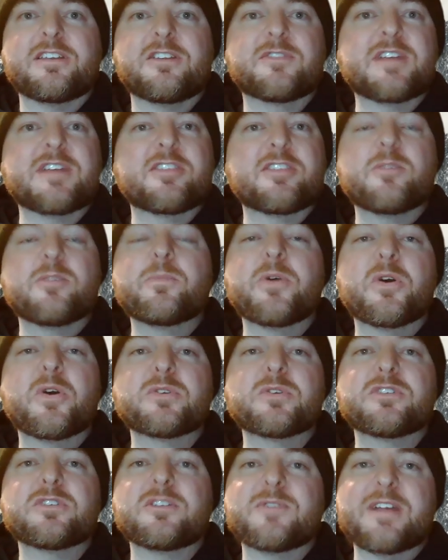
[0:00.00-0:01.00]
You've got the
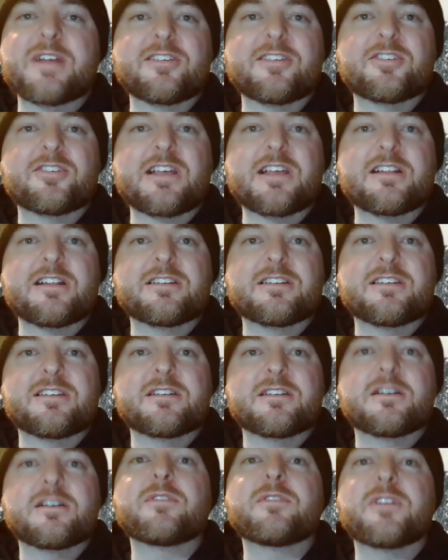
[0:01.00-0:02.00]
bones, you've got the
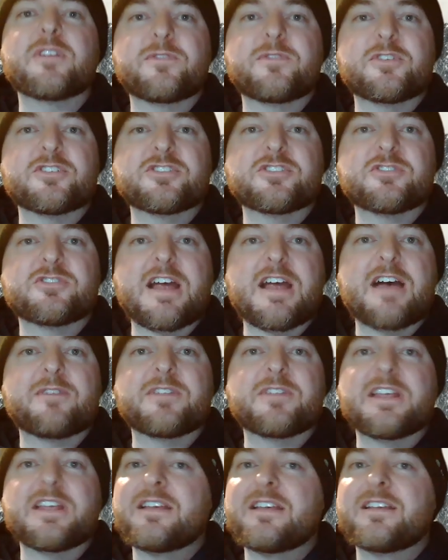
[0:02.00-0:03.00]
skeleton of the first
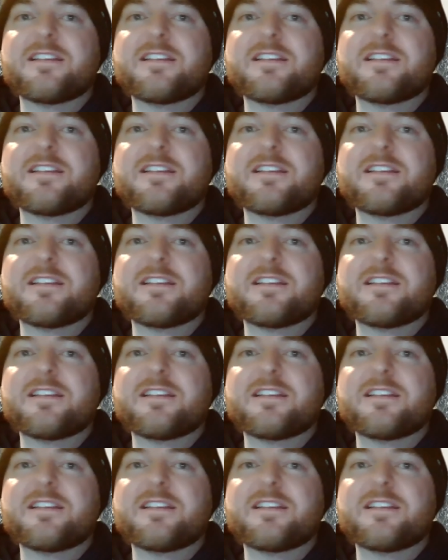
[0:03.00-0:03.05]
draft.